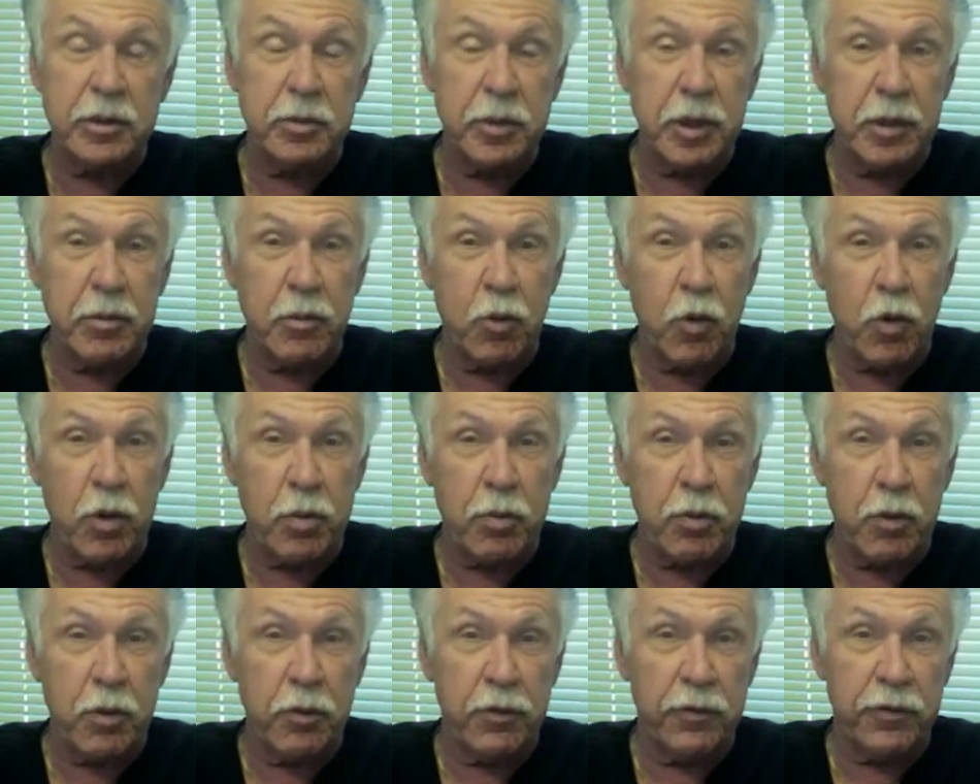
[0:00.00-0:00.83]
to be more
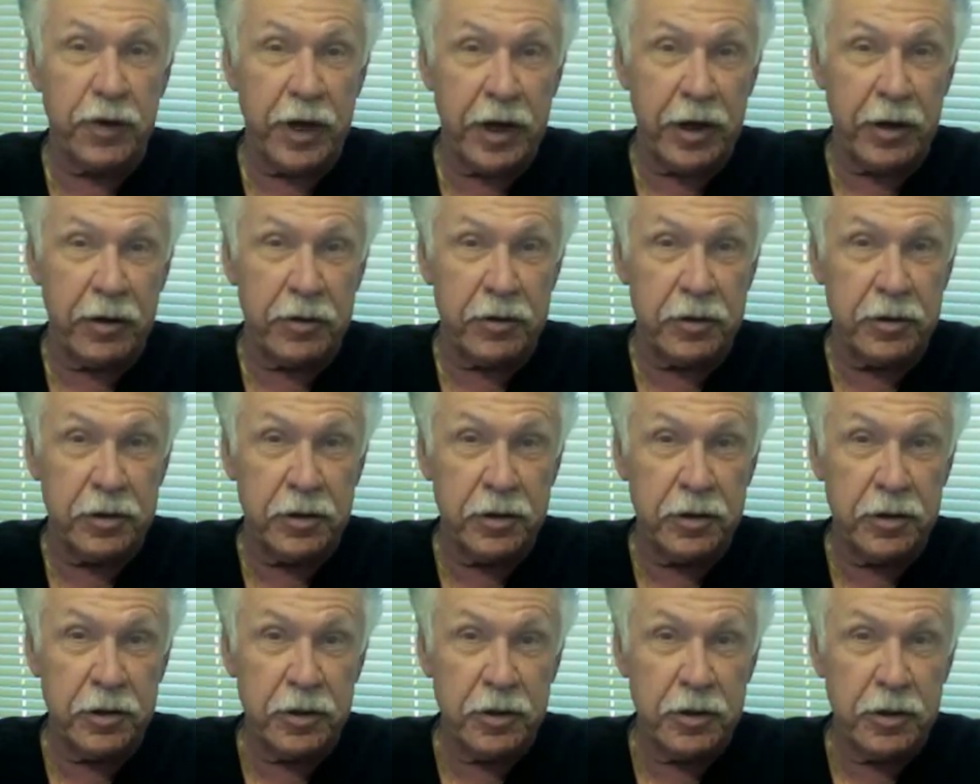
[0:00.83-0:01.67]
profound.
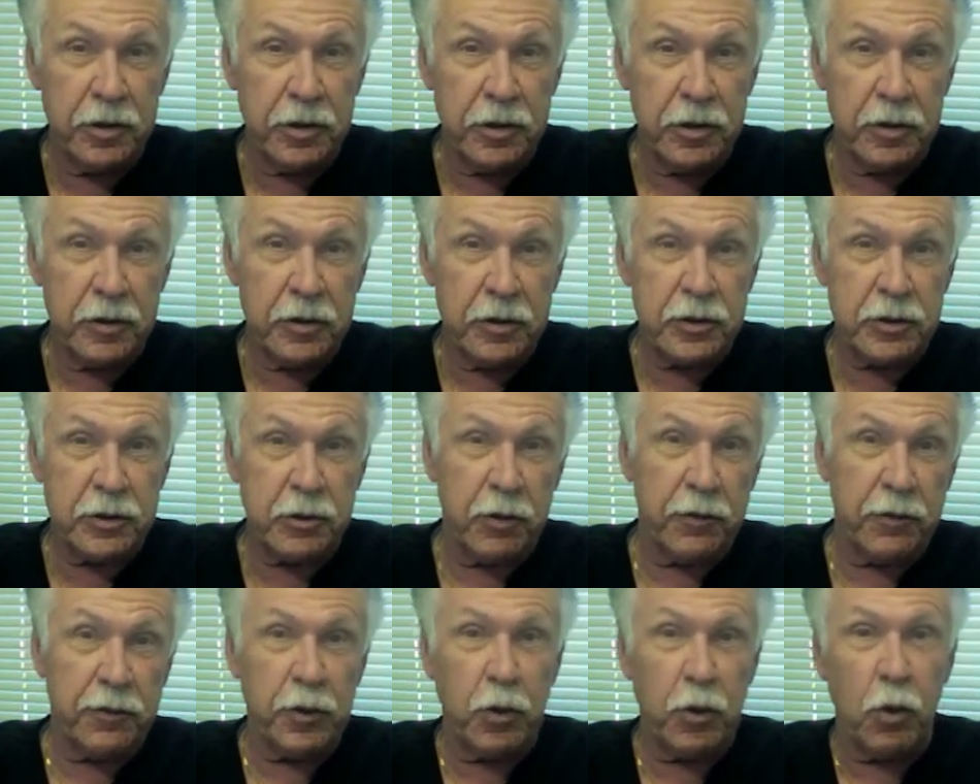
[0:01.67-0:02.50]

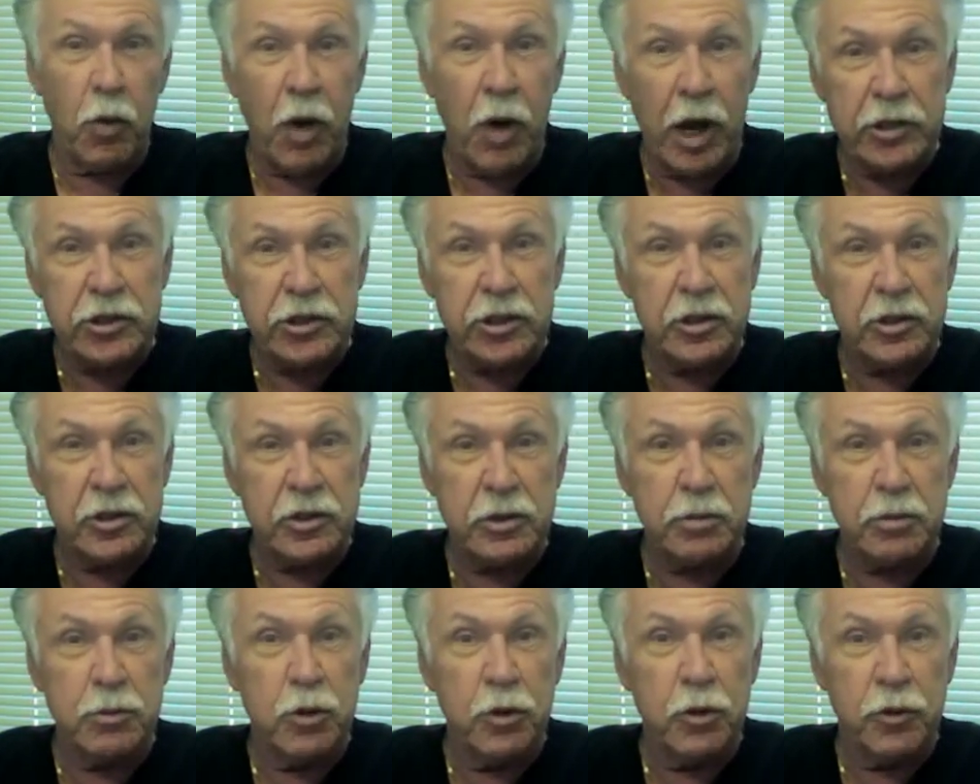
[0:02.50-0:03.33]
So if you'll watch
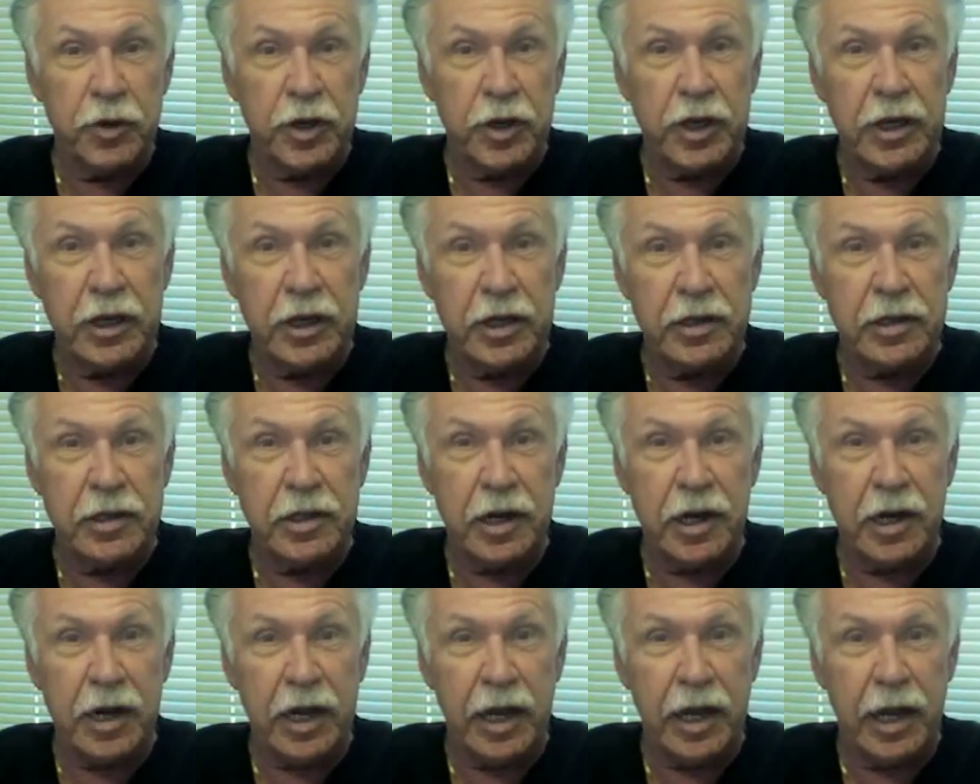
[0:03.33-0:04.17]
this movie
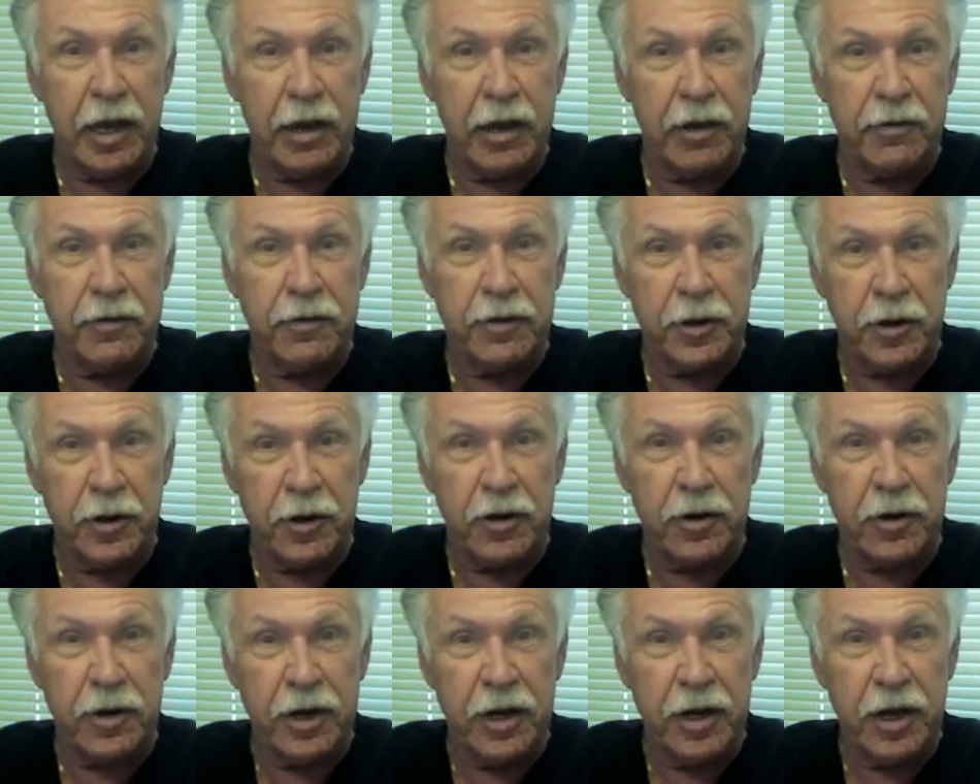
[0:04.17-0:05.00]
that I have
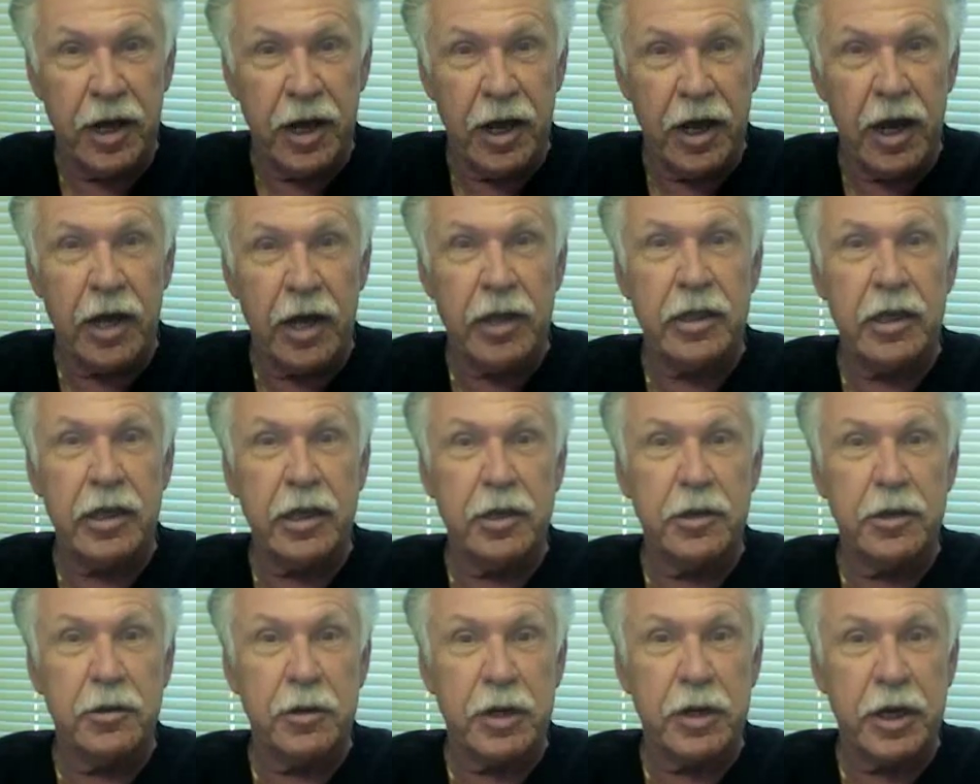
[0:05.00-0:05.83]
here, I
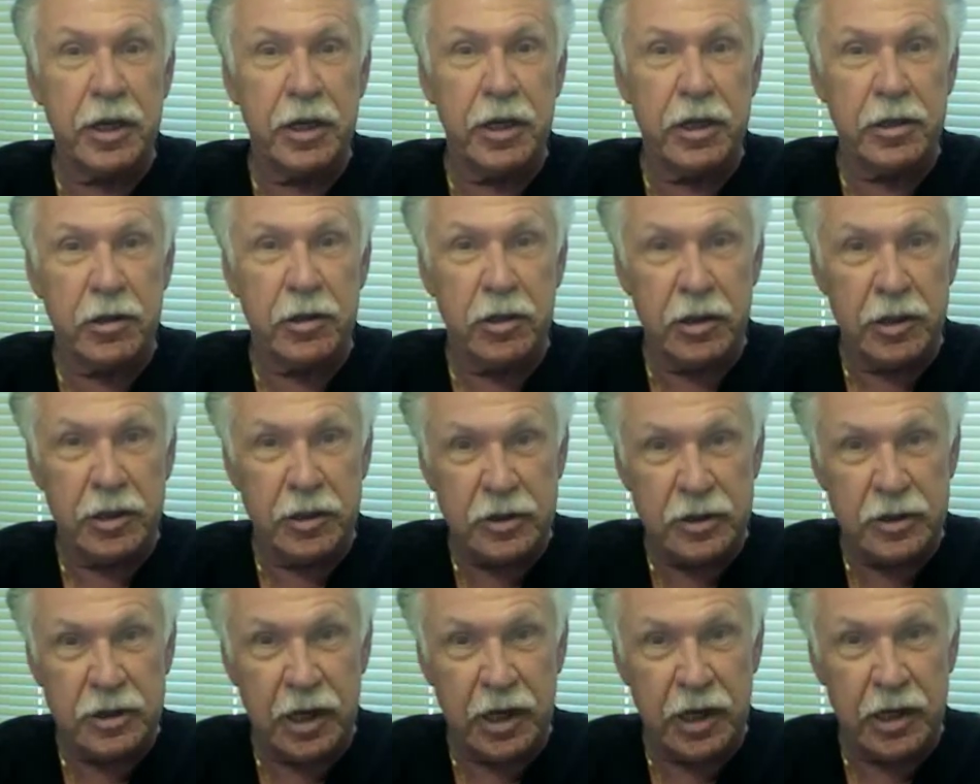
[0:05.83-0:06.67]
think you'll get a little
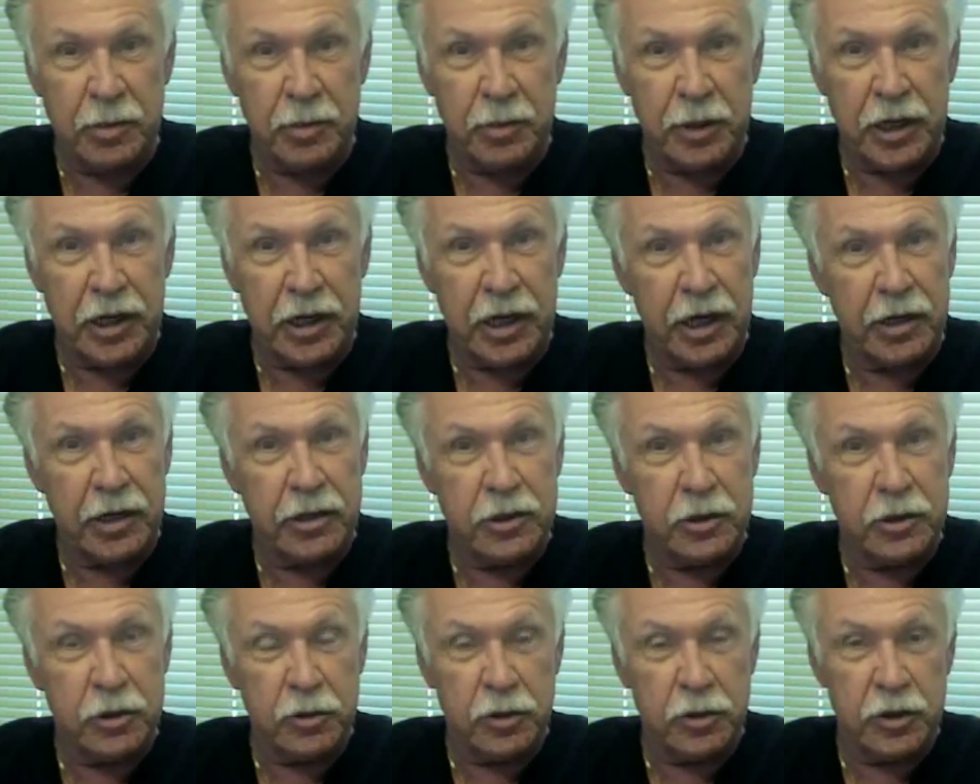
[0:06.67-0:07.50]
insight about how to
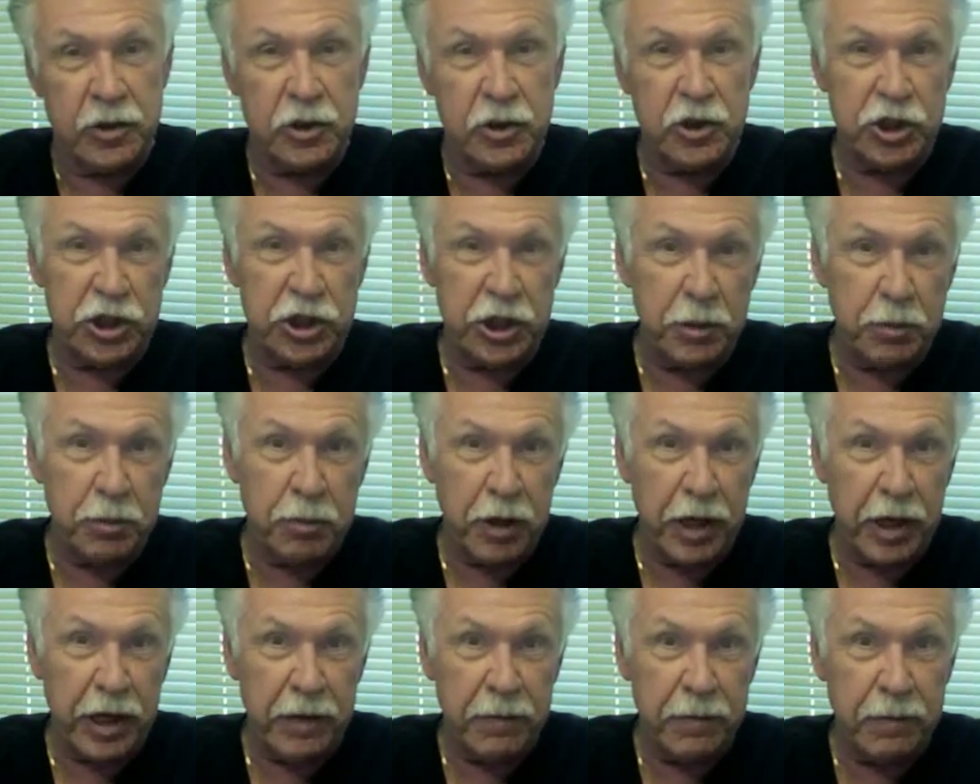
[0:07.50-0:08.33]
do this
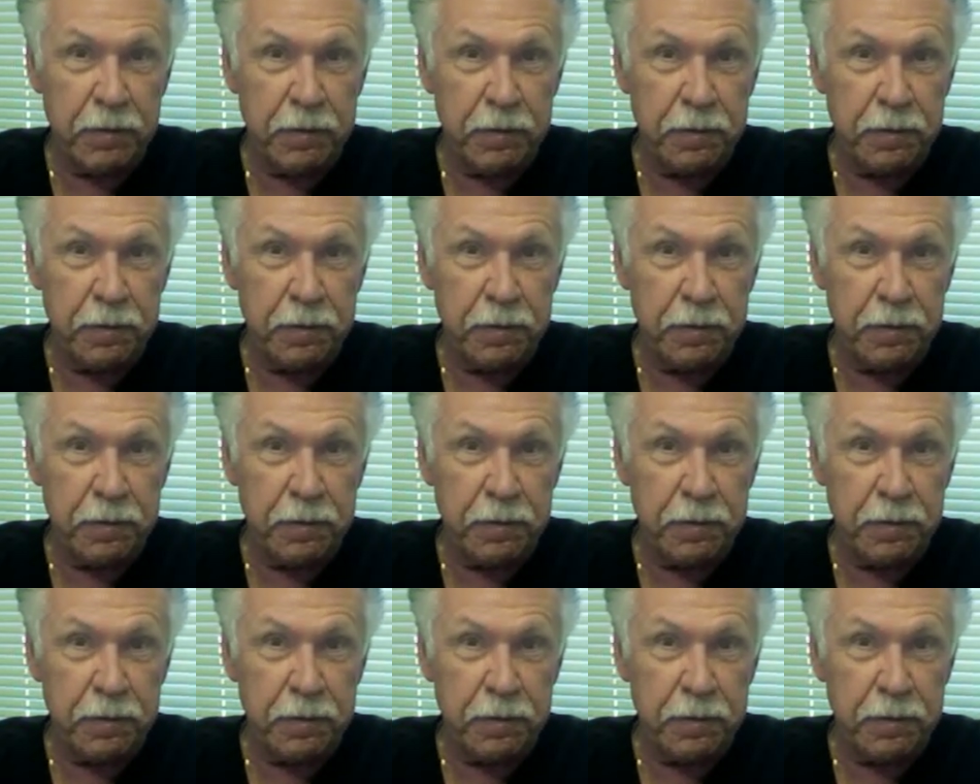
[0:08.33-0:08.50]
cheaply